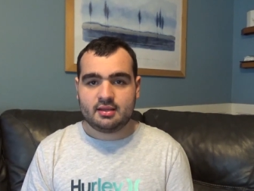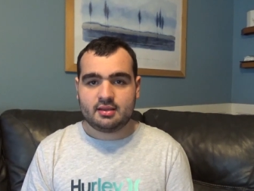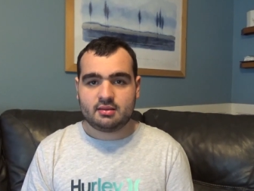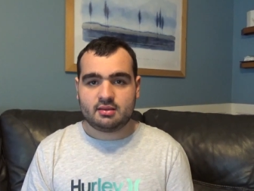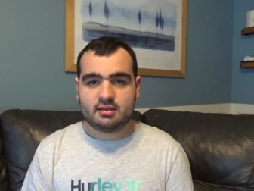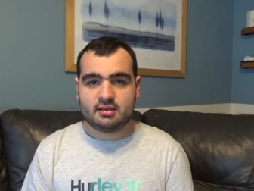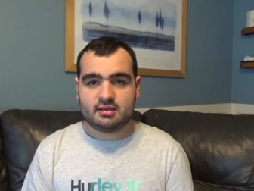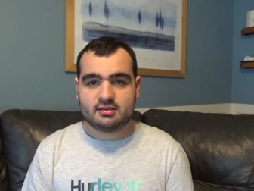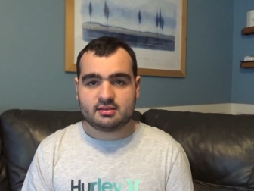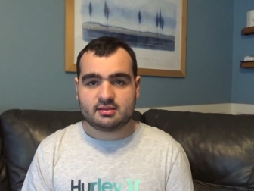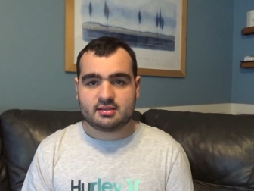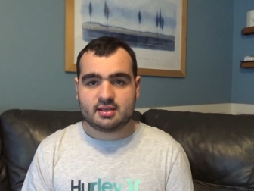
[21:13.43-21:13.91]

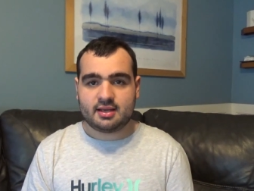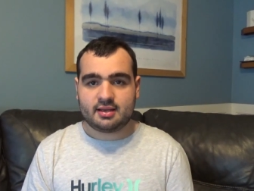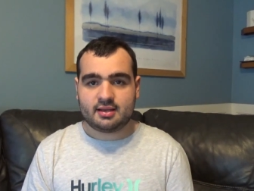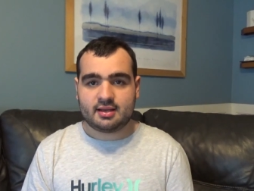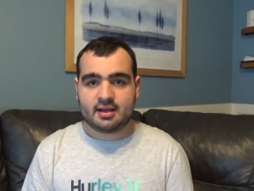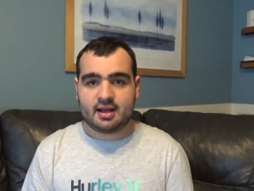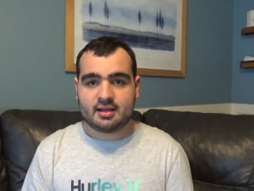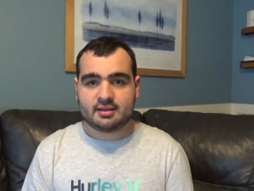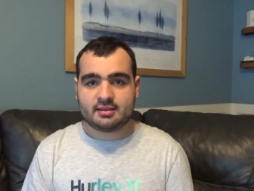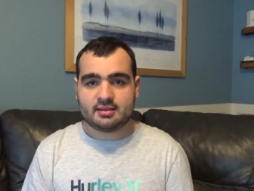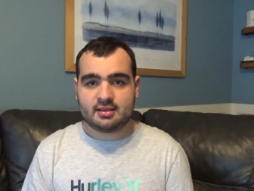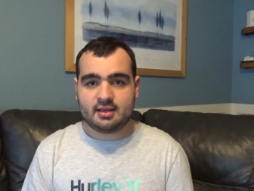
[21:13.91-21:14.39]
things I
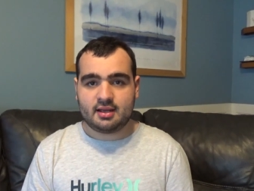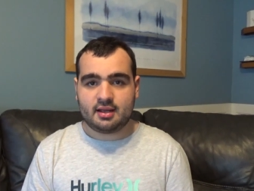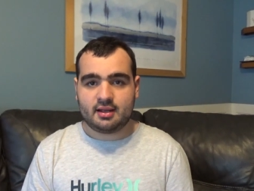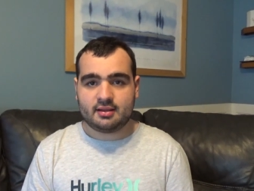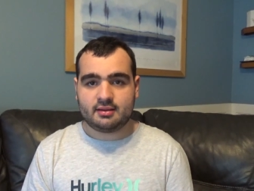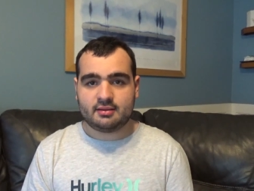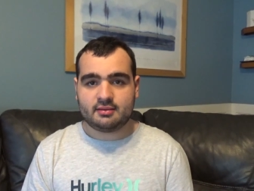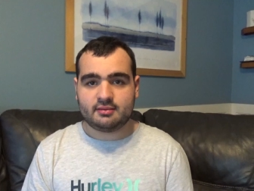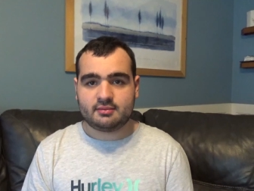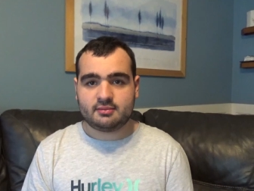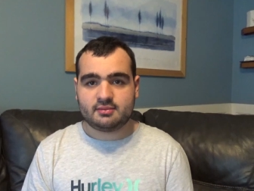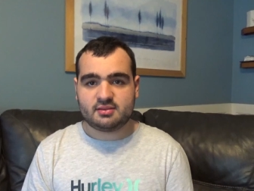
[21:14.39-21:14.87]
got
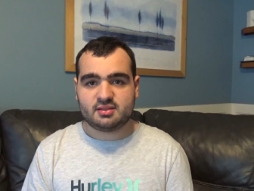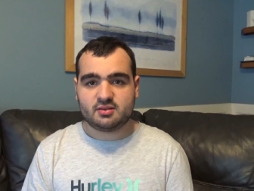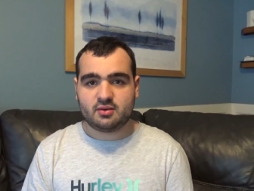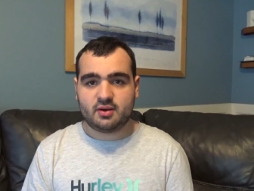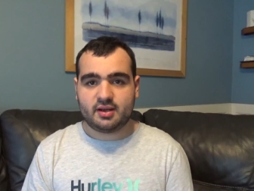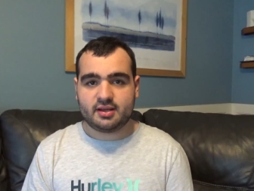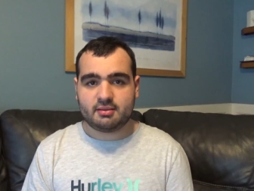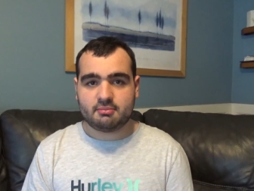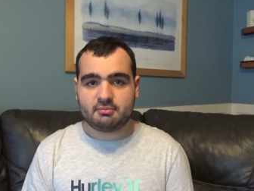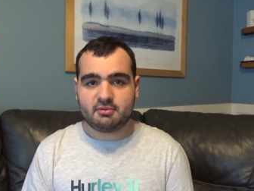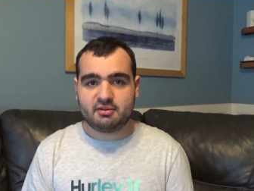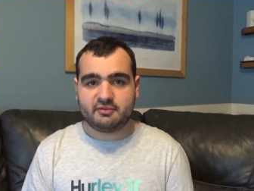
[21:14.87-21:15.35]
done so
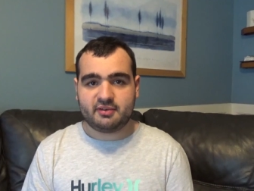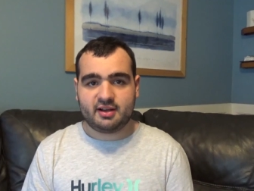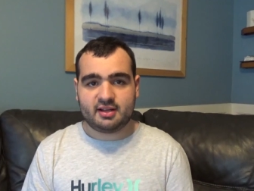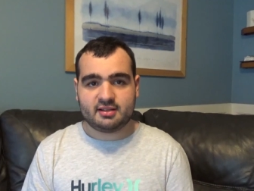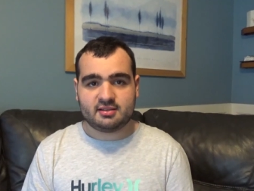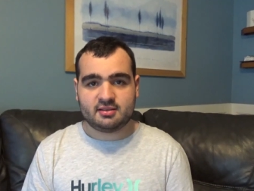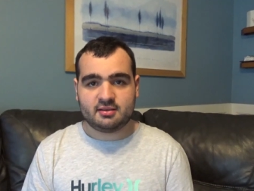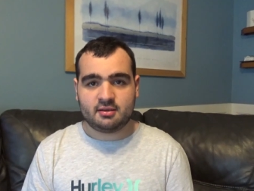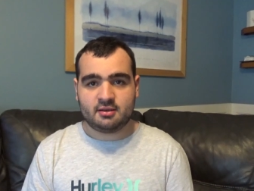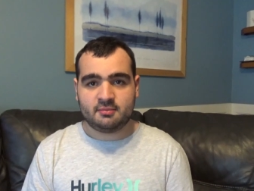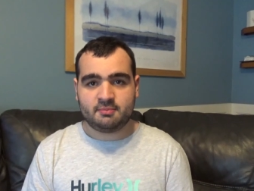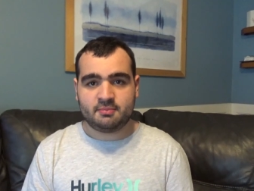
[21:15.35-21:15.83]
I can move on
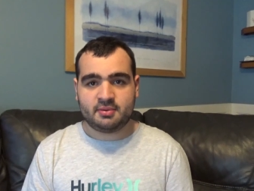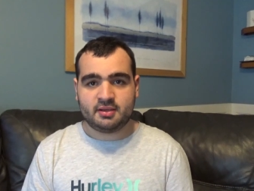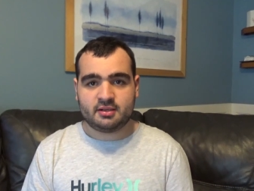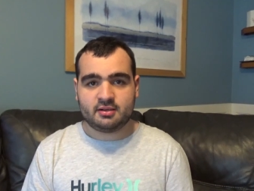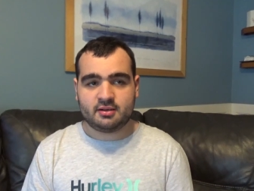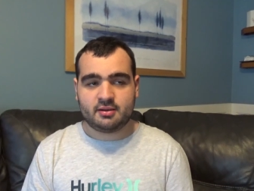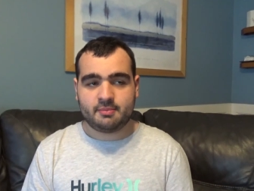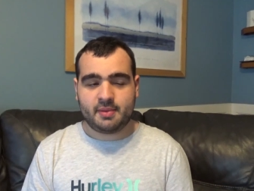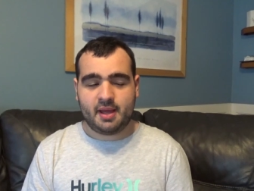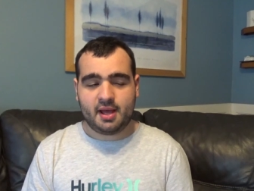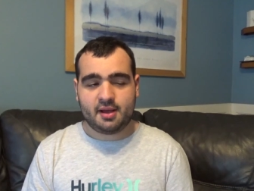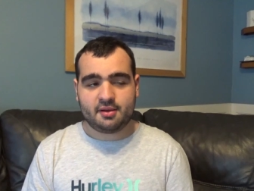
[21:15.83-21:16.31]
to
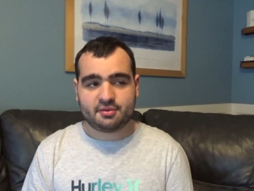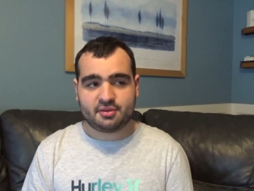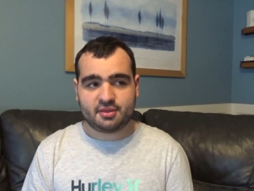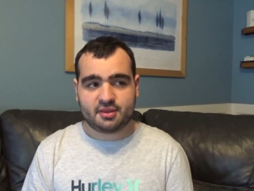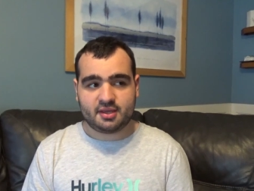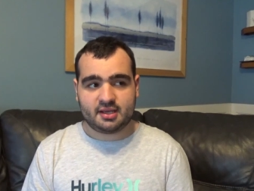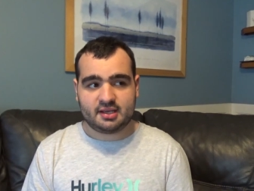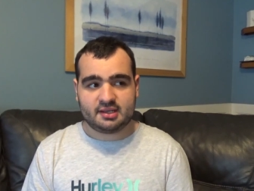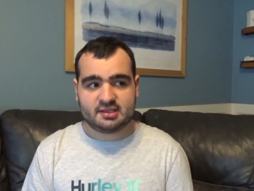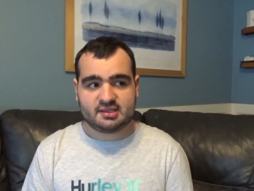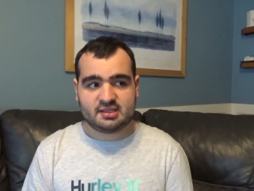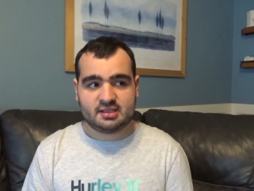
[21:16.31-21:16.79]
bigger and better
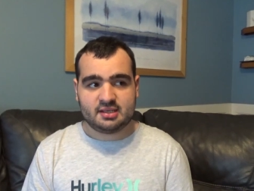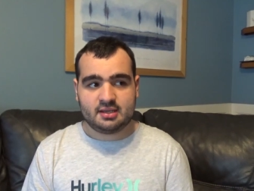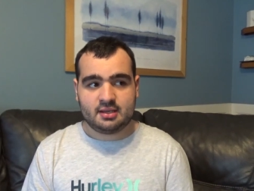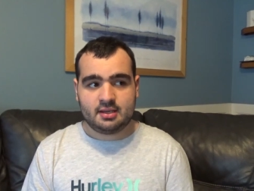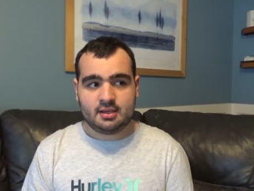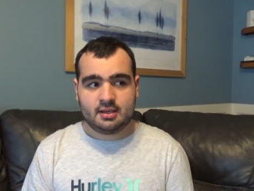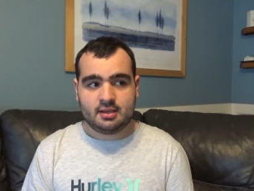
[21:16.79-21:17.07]
things.